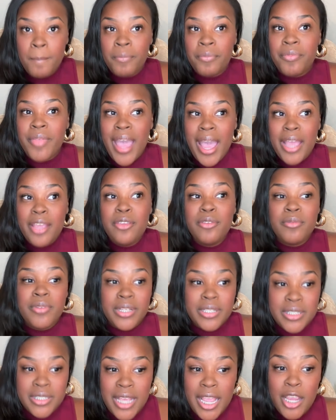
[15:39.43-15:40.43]
that you
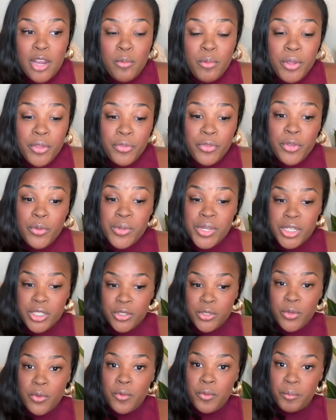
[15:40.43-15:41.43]
can take with you
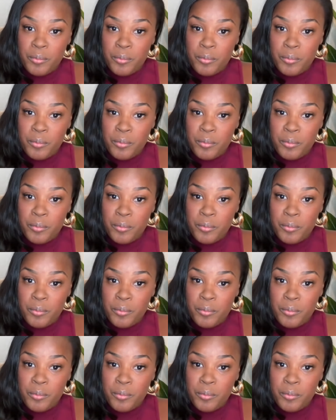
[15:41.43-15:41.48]
into